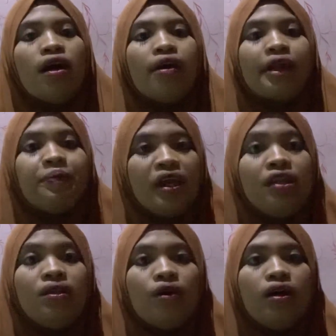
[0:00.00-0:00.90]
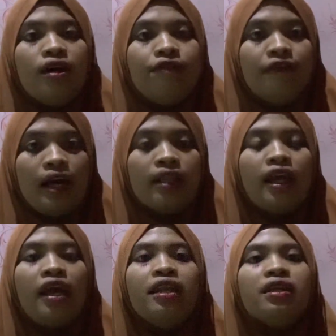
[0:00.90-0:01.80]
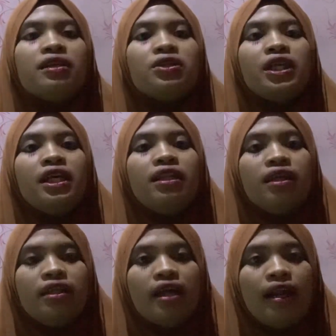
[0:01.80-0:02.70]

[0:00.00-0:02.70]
remain fat, and she did